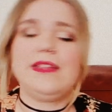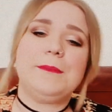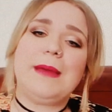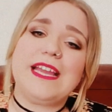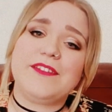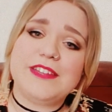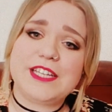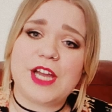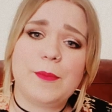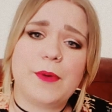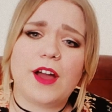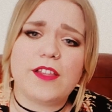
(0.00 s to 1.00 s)
make a
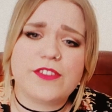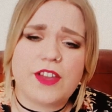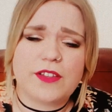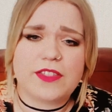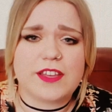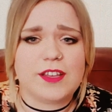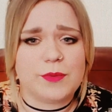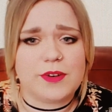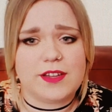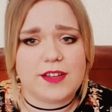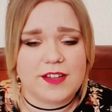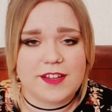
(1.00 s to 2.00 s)
video, but I don't think you want
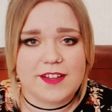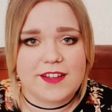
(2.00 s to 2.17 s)
to